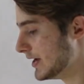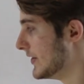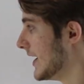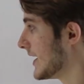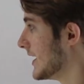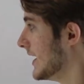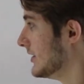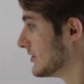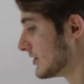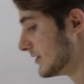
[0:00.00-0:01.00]
In that
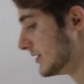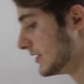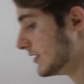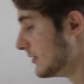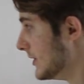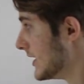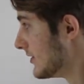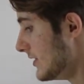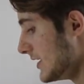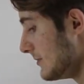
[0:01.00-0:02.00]
case, we
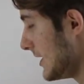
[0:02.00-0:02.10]
could think